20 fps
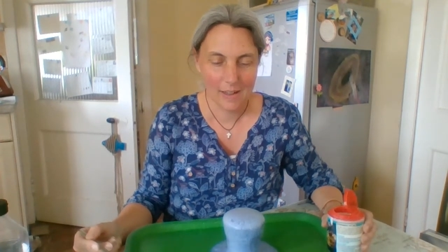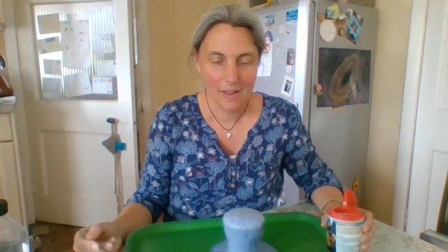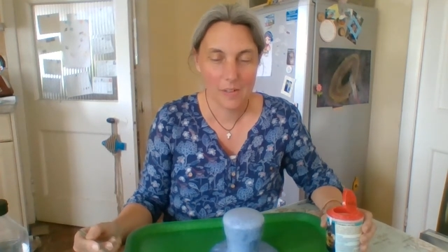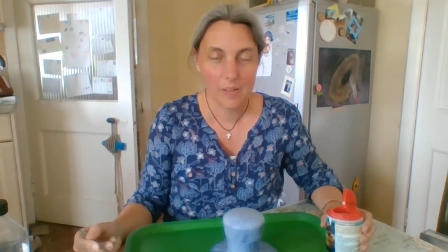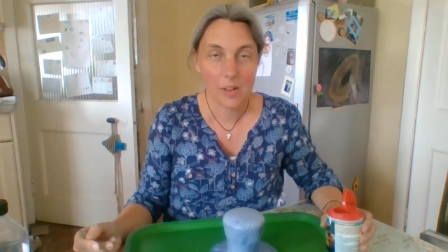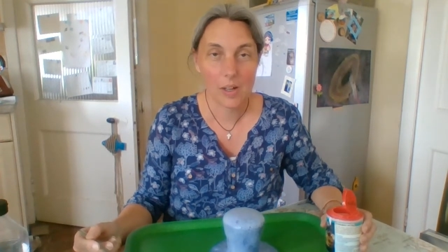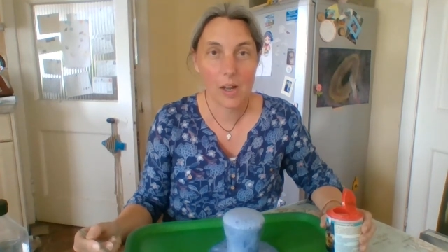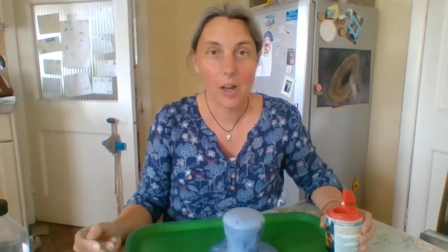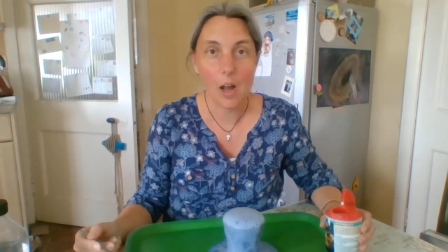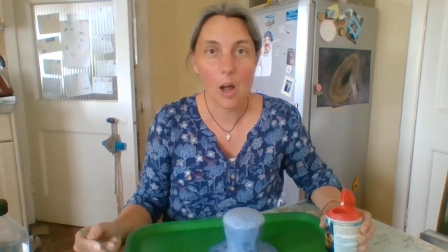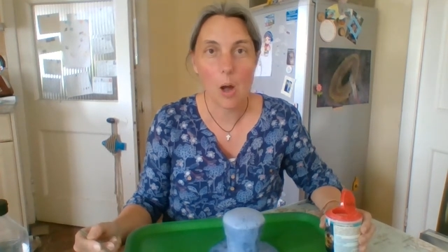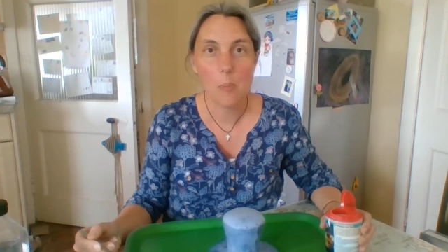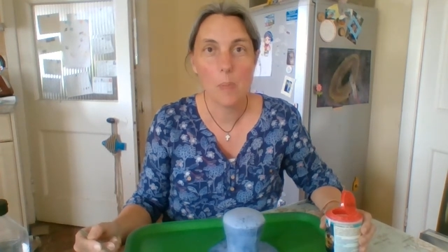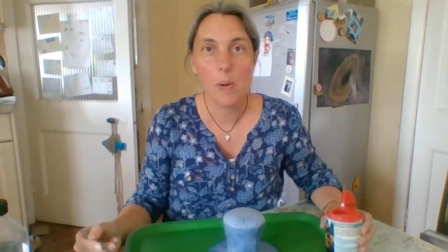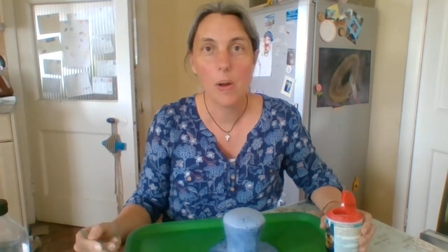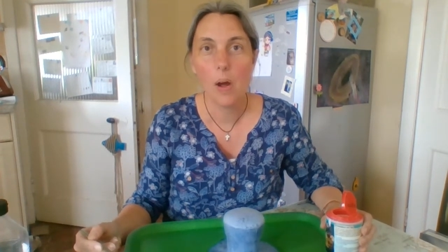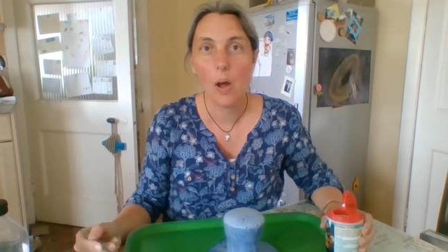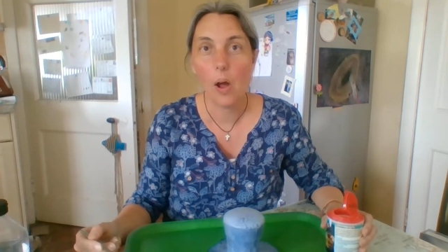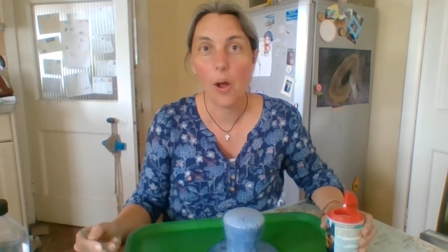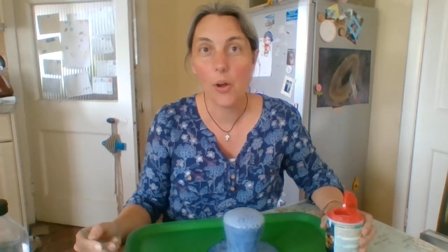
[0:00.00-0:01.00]
The cup
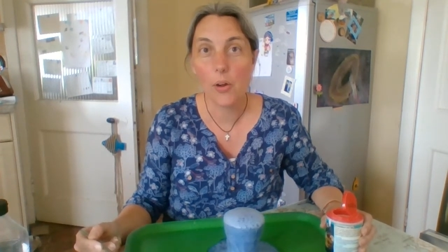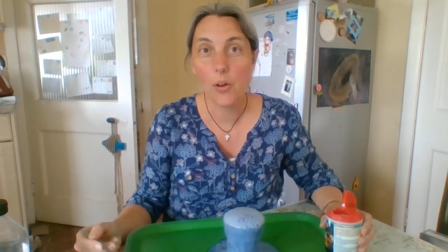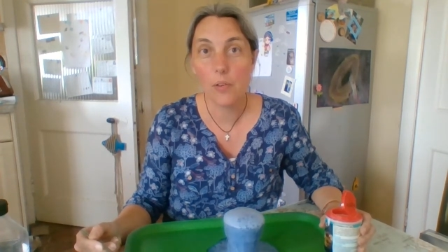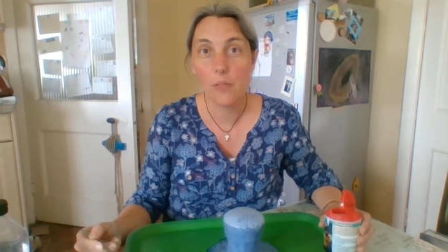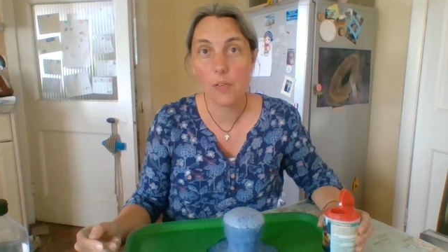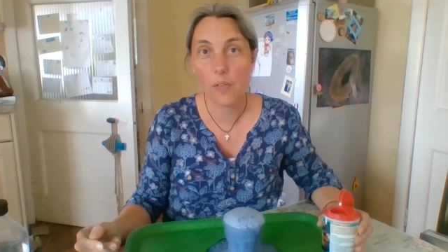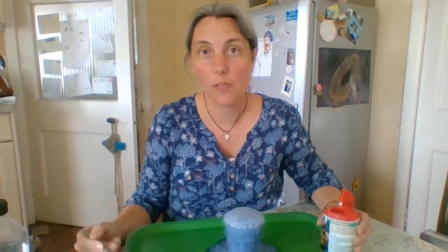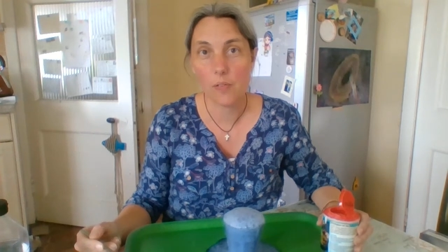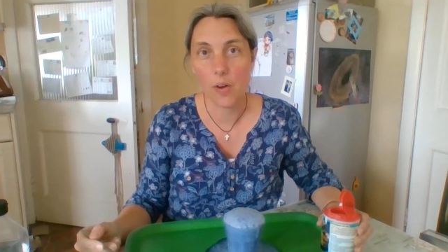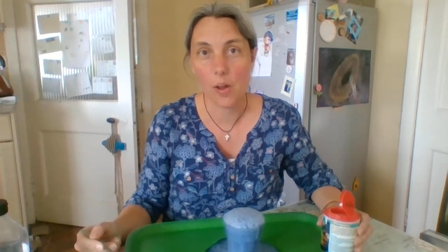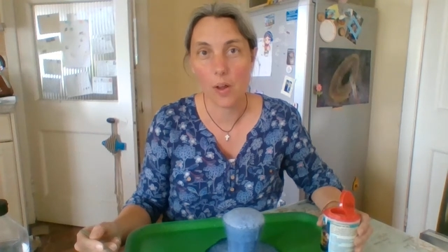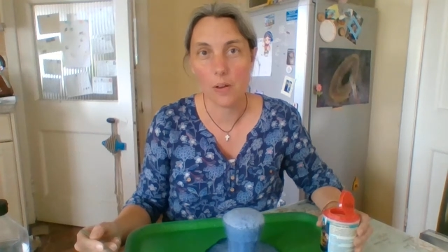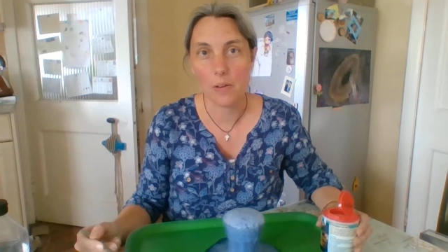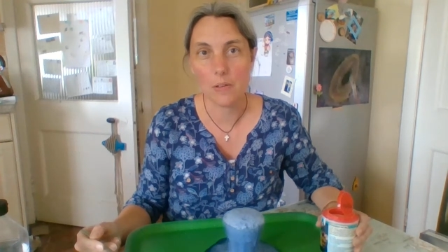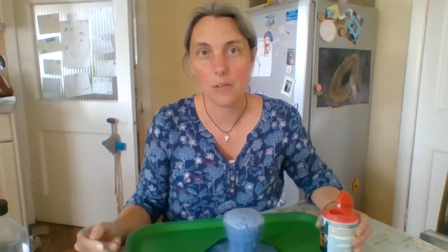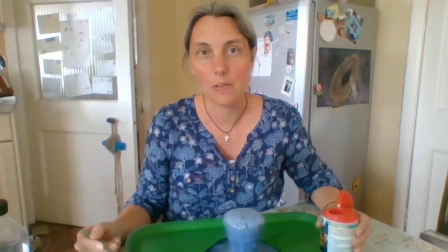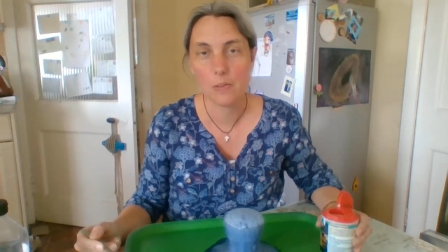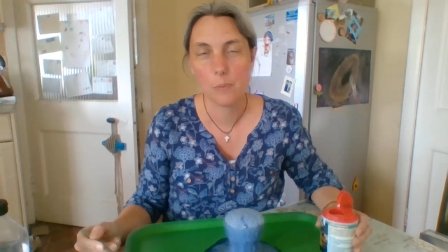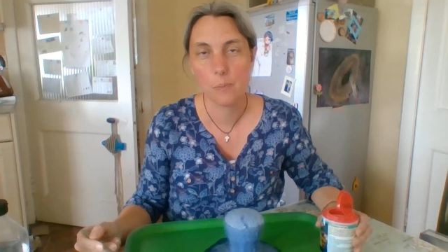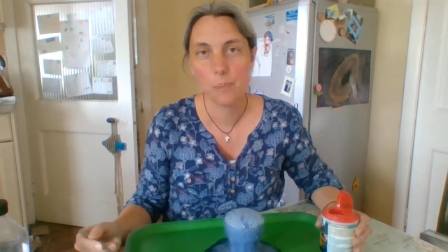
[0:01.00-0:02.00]

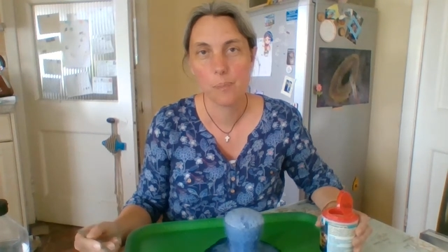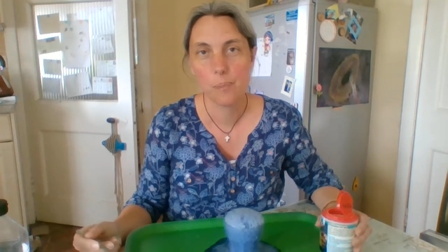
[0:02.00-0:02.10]
overflows.